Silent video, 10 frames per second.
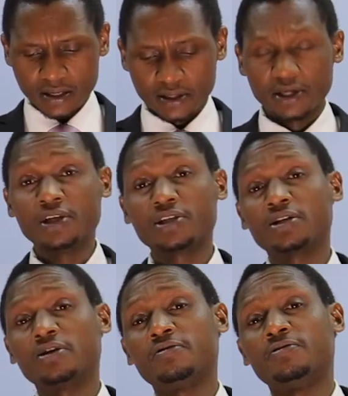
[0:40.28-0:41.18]
The
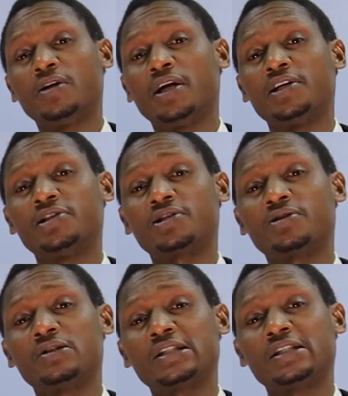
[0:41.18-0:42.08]
nature of
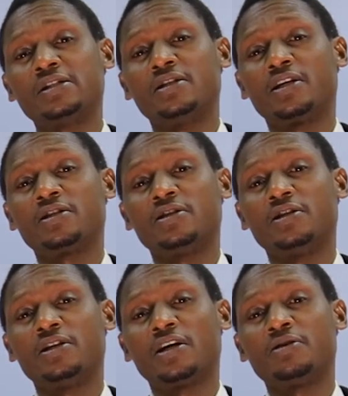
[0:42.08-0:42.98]
organizations is that
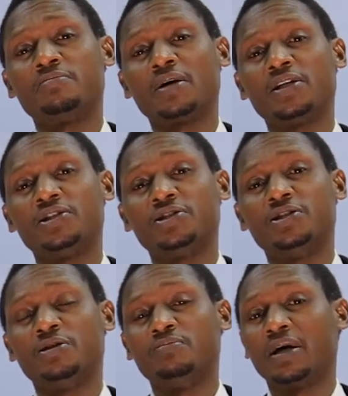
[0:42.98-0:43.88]
they are
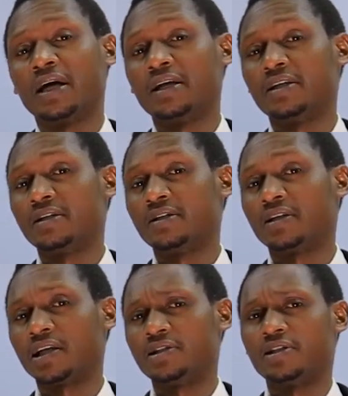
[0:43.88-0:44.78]
managed by
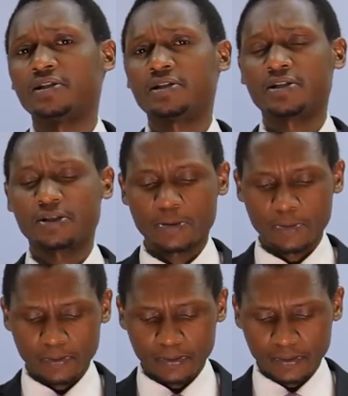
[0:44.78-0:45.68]
agents
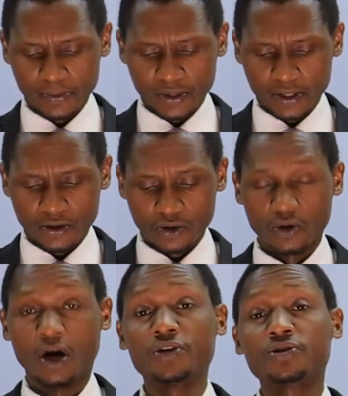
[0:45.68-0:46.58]
who
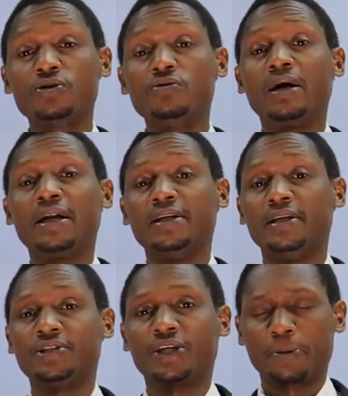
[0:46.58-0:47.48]
are also human in
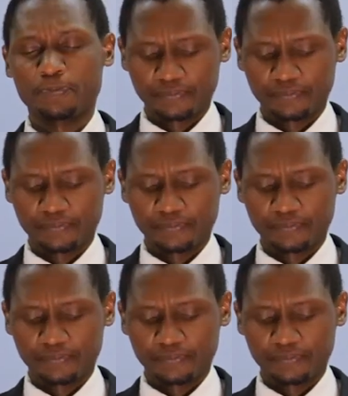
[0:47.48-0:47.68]
nature.